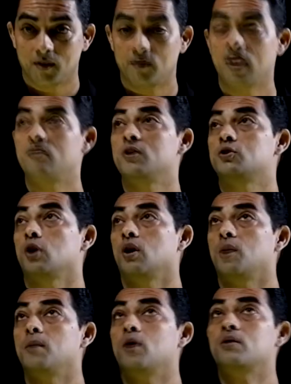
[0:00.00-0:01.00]
when we
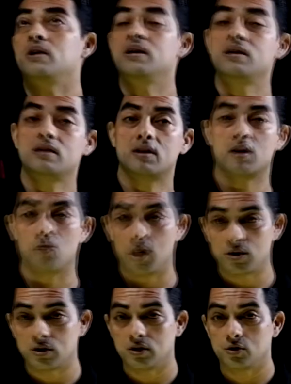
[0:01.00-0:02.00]
talk about linear
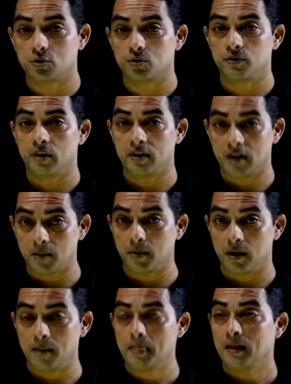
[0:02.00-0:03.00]
equation in two
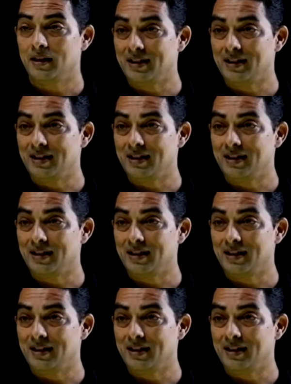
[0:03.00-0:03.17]
variable,